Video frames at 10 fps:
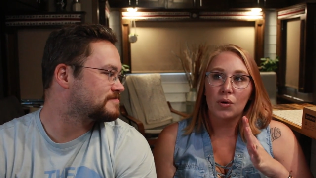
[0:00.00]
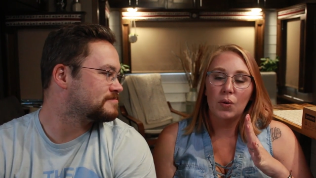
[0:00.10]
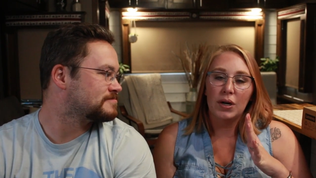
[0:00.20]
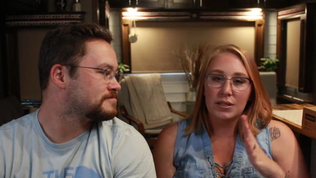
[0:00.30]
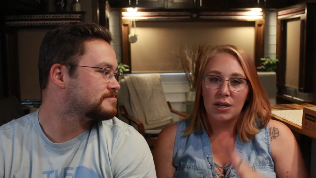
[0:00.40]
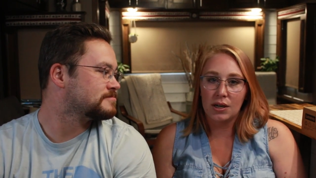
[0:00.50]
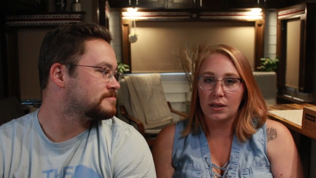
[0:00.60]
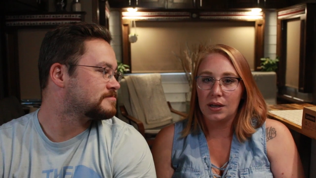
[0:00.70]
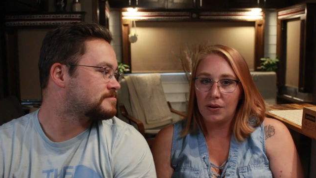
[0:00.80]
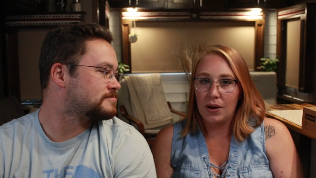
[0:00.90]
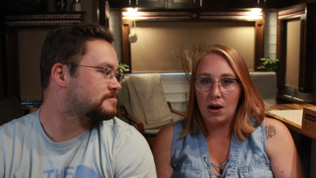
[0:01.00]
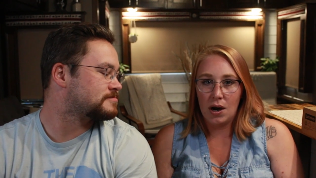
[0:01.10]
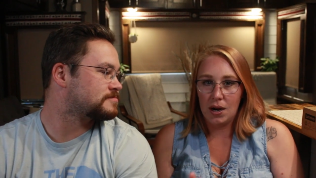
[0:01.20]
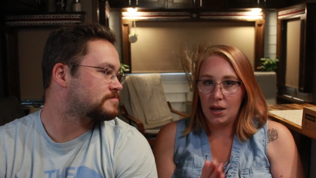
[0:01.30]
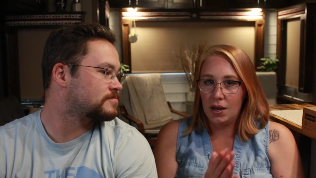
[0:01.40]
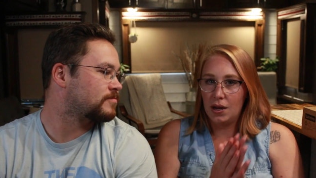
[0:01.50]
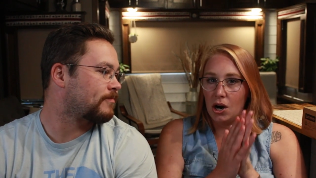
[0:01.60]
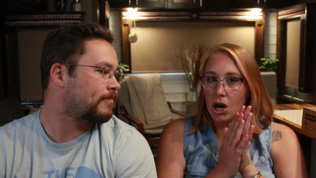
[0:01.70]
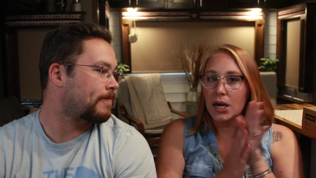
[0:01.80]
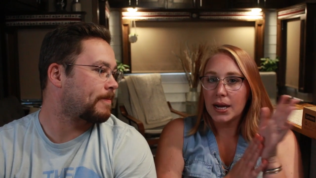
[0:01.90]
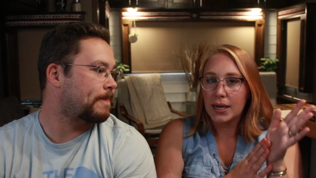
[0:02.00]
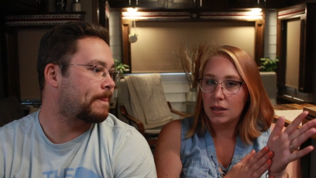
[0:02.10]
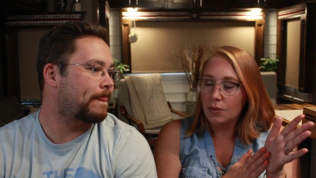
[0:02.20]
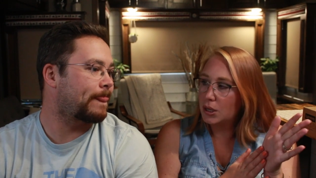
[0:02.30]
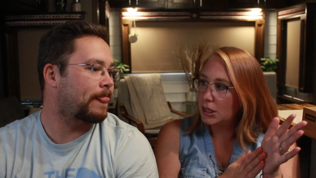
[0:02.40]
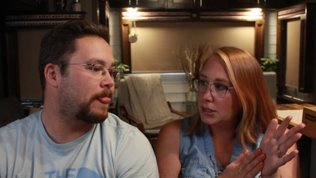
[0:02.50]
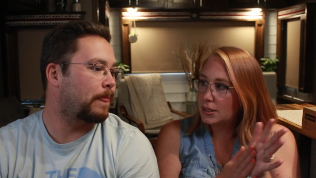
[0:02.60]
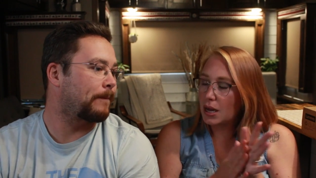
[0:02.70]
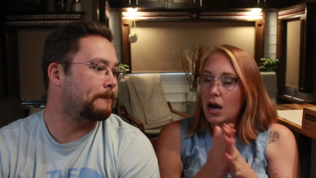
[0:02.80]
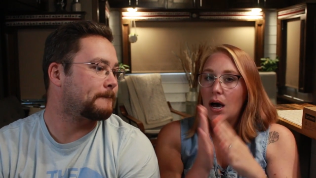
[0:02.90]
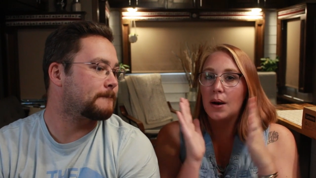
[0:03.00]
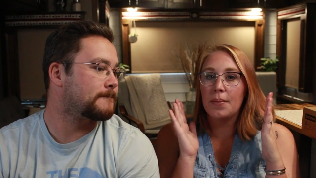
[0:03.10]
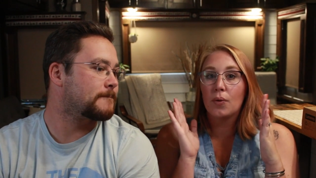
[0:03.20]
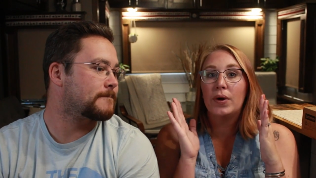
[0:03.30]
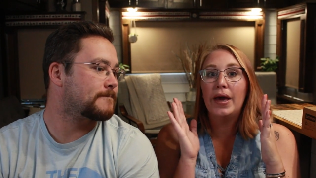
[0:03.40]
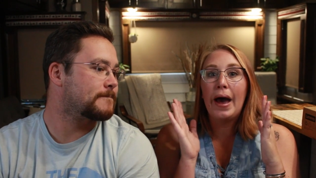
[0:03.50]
Speaker 1: what is currently going on in our neck of the woods. Um, we